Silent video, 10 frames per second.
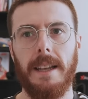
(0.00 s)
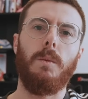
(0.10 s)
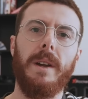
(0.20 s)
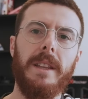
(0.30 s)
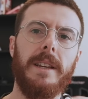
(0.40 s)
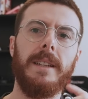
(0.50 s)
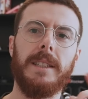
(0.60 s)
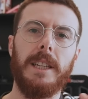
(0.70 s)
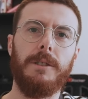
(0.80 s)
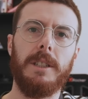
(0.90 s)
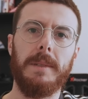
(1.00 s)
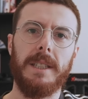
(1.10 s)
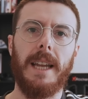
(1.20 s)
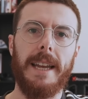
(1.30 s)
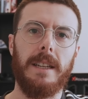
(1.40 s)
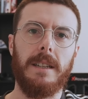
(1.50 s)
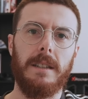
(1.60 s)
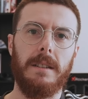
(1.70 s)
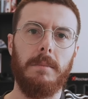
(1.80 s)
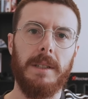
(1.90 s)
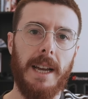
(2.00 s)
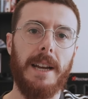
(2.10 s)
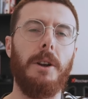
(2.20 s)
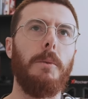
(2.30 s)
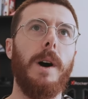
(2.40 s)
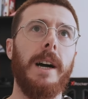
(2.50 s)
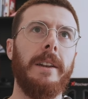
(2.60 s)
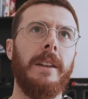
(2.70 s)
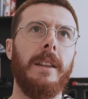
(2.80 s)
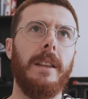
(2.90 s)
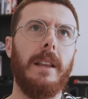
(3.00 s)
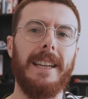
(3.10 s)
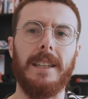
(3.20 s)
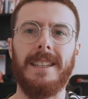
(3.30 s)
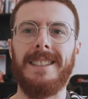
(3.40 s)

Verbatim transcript: Whether you consider his mistake Misano one as a